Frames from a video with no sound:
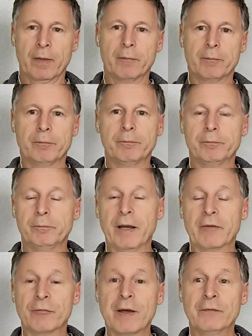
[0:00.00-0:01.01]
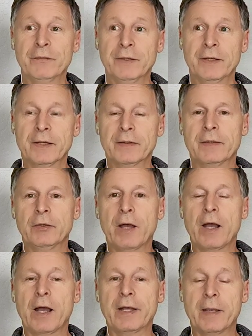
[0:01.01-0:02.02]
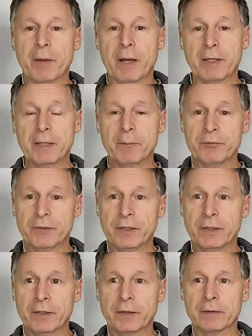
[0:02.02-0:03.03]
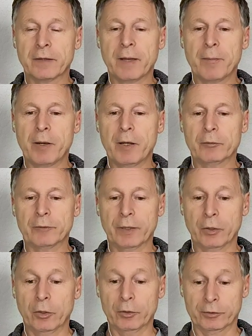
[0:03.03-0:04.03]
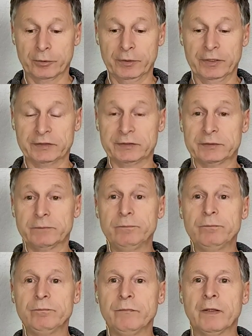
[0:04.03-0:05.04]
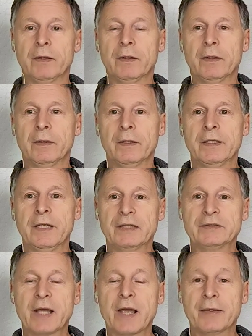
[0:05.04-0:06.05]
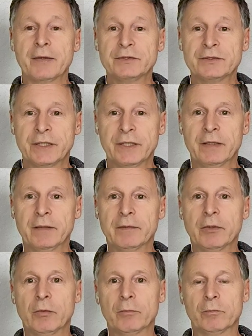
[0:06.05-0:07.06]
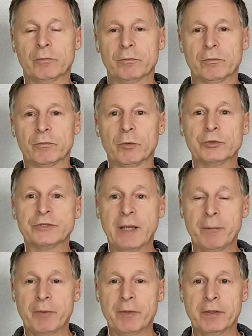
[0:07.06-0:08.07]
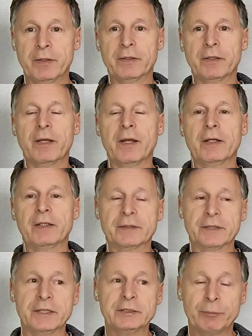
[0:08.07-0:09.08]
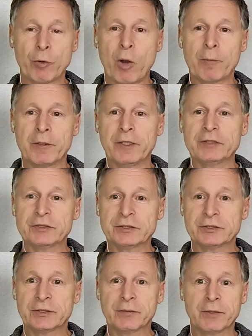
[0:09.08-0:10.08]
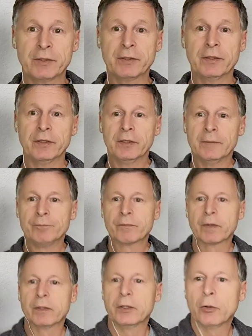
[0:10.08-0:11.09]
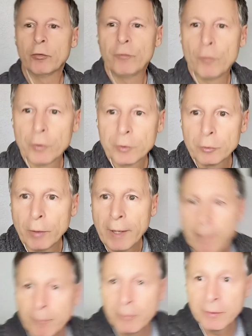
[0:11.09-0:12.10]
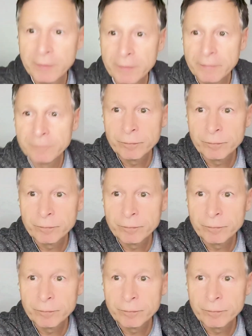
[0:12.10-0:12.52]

But one thing, and I keep thinking about a lot is, yes, I understand what's happening, and it's probably necessary for it to happen.